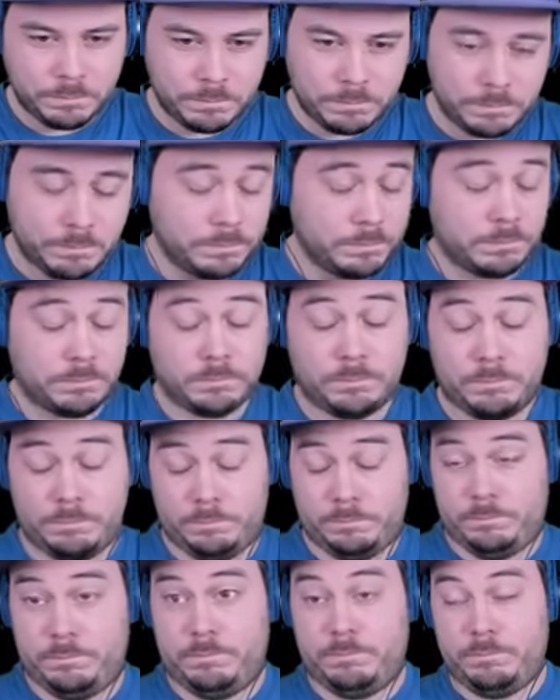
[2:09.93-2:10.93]

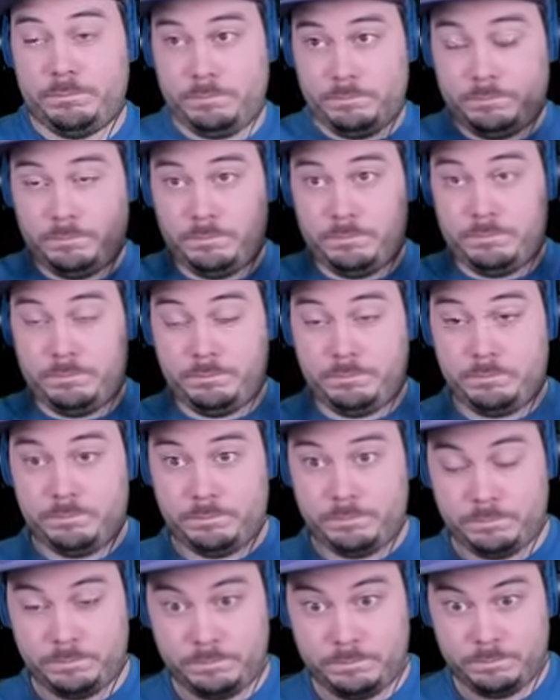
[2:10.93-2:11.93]

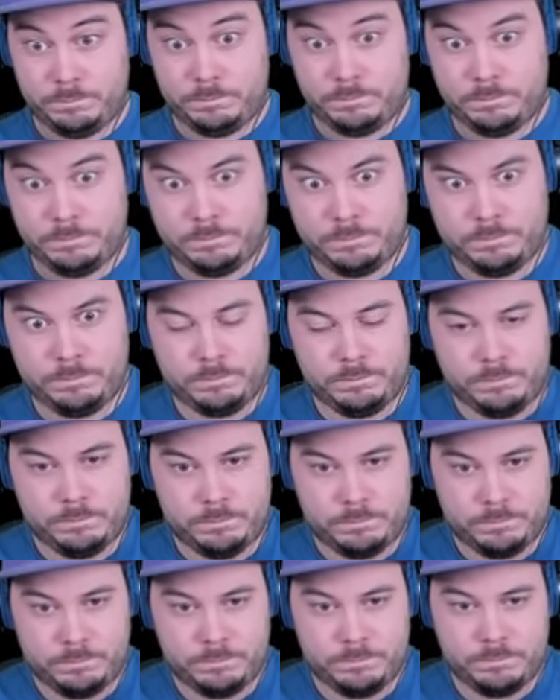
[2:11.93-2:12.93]

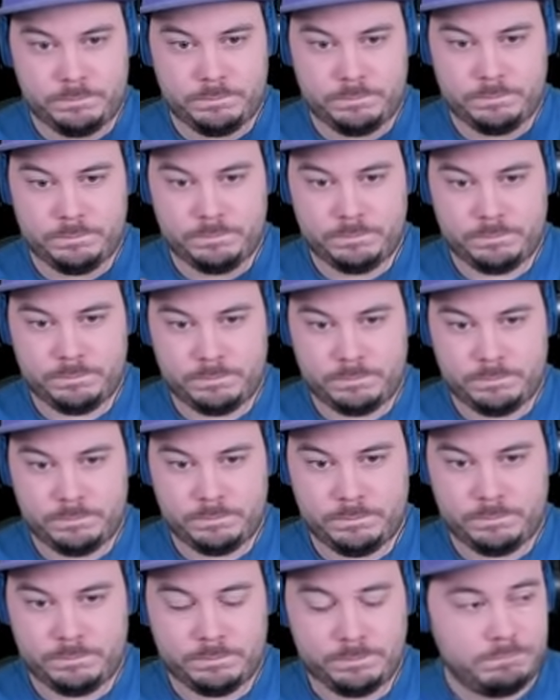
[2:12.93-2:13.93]

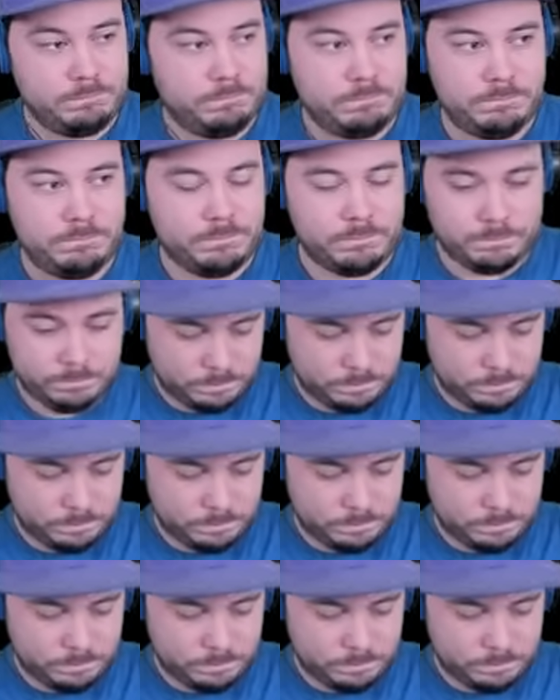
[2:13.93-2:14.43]
No one is speaking in this clip.